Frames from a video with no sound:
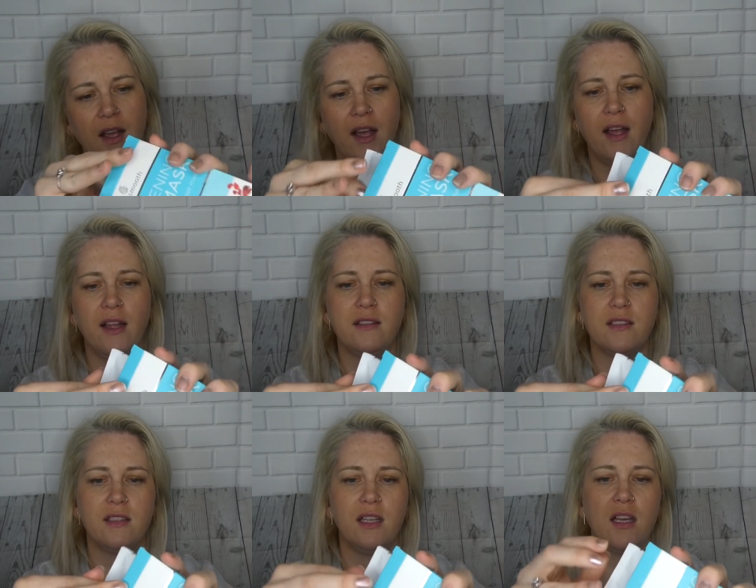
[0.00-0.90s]
and
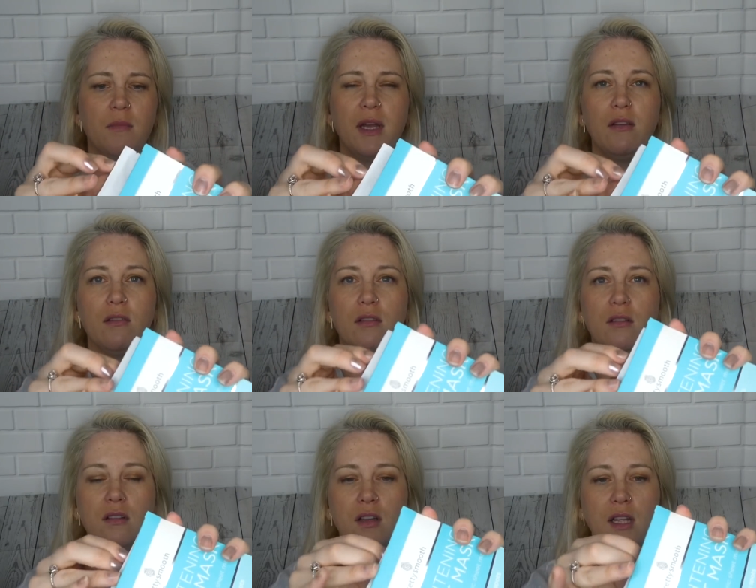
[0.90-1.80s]
they come out
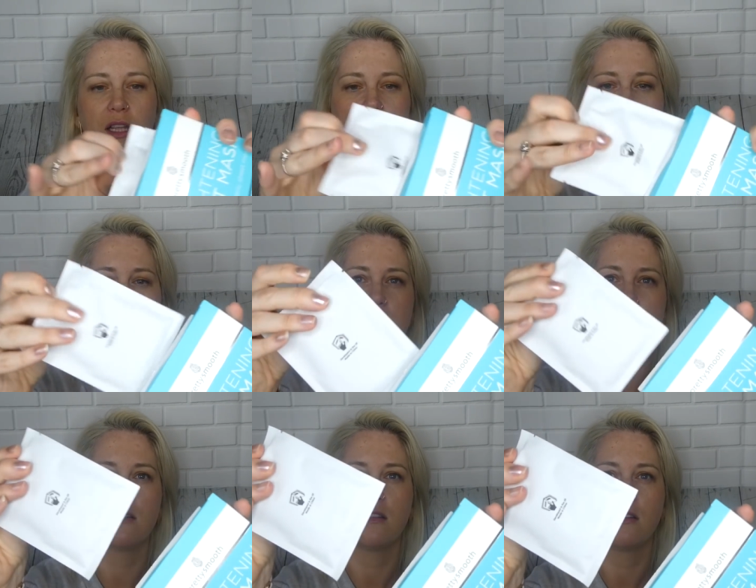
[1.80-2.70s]
like this.